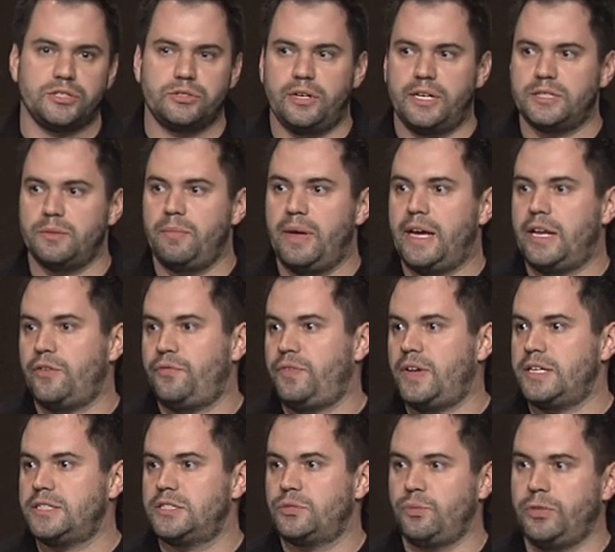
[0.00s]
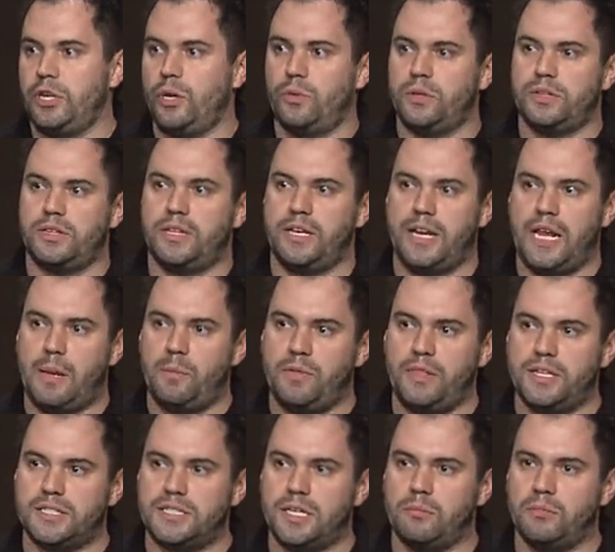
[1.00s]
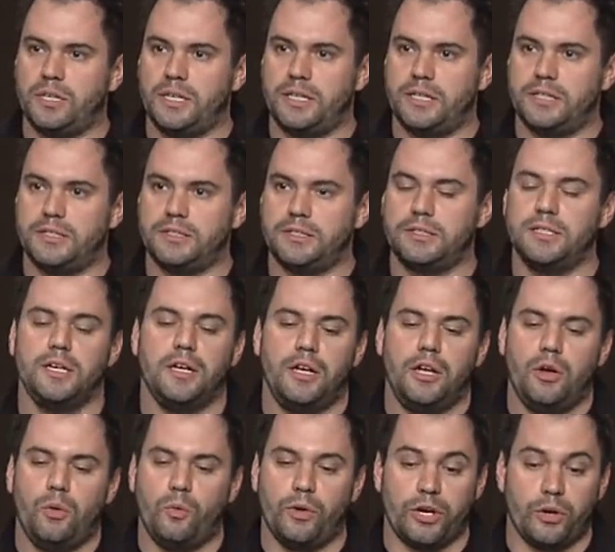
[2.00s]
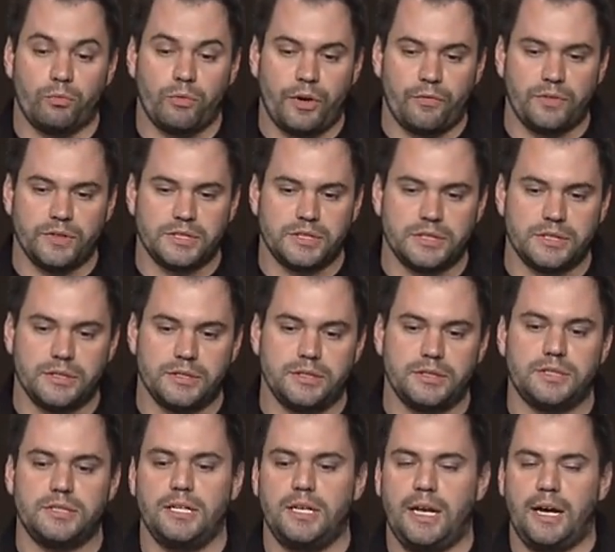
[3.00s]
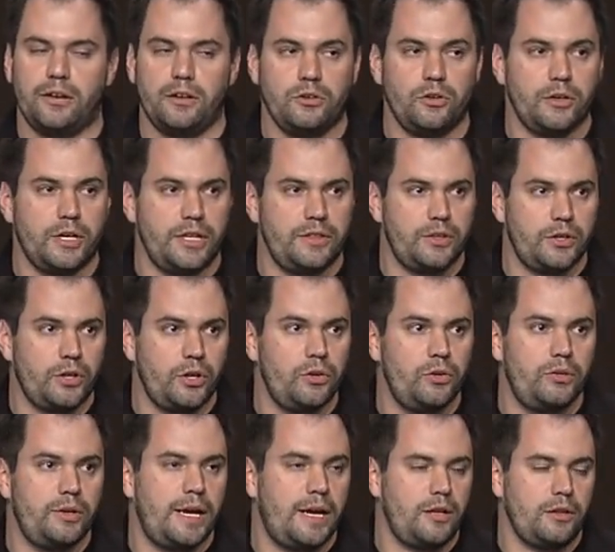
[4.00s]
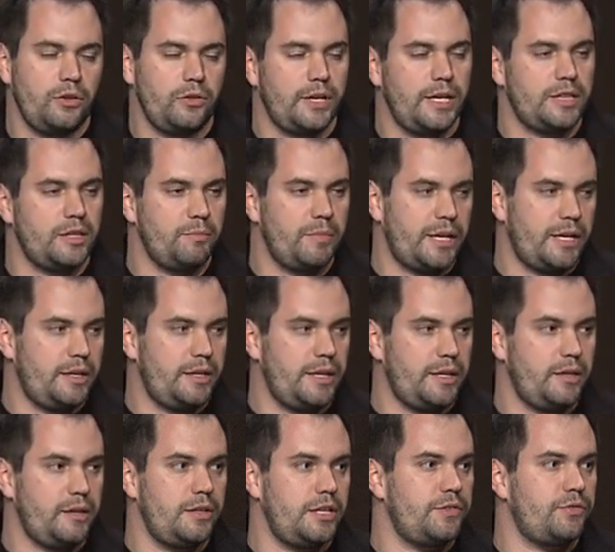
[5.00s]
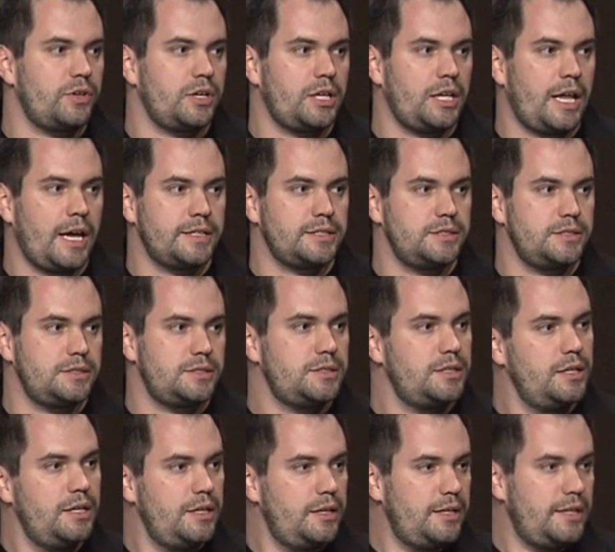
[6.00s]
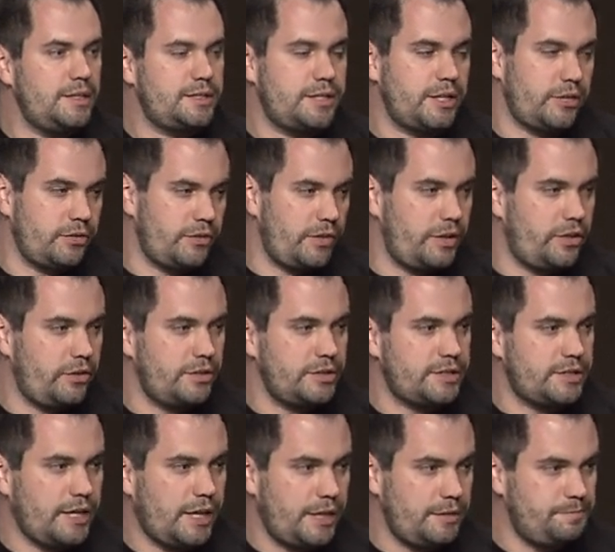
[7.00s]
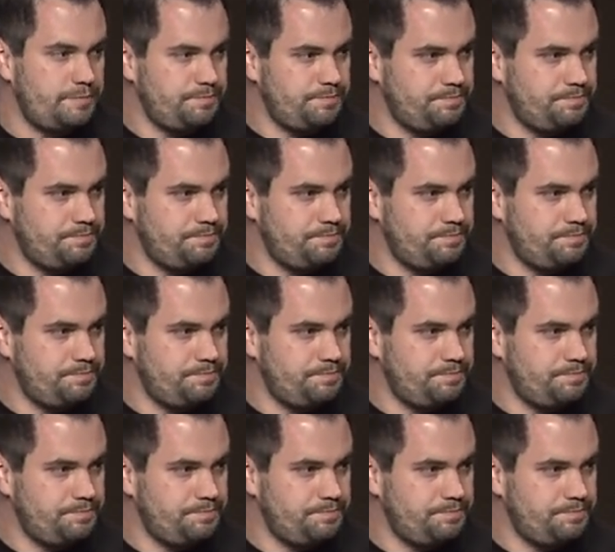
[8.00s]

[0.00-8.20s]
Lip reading: so it has a manifest. We know what the name of the assembly is, what it references, how to locate the code, how to locate the metadata, the different classes, et cetera, that are inside.